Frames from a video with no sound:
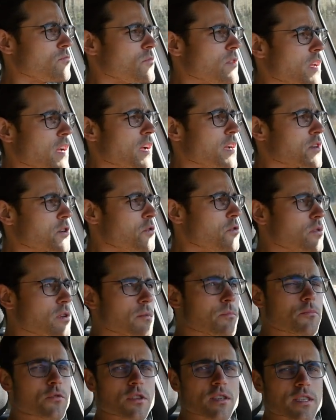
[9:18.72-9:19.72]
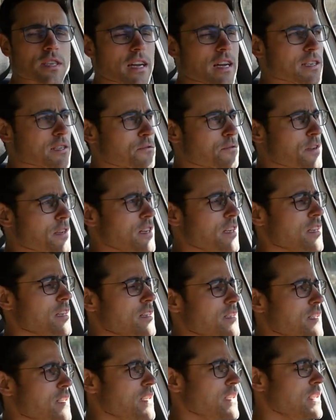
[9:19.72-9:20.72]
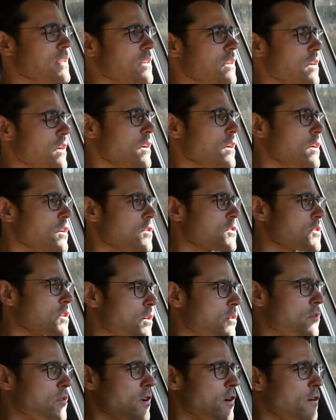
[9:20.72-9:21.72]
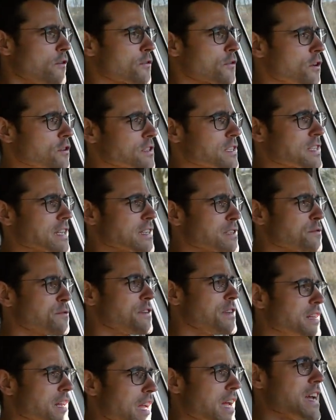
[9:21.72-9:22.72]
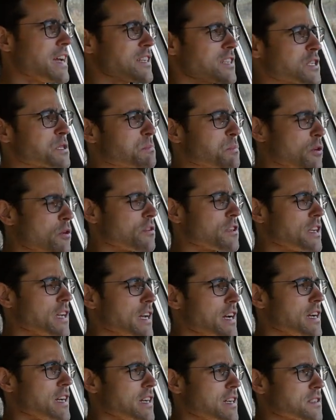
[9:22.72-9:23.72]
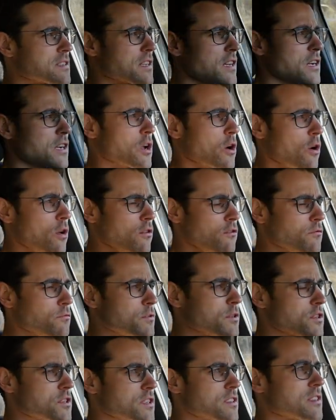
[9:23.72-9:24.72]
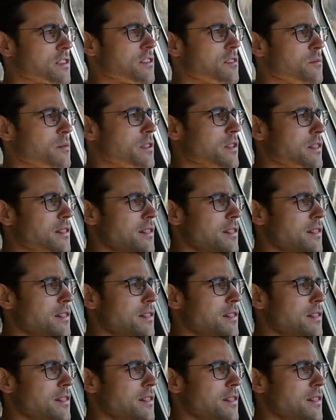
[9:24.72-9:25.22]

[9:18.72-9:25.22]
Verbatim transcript: yeah, good and precise feeling indeed. So, of course, it doesn't feel as sporty as a Golf, which is a little bit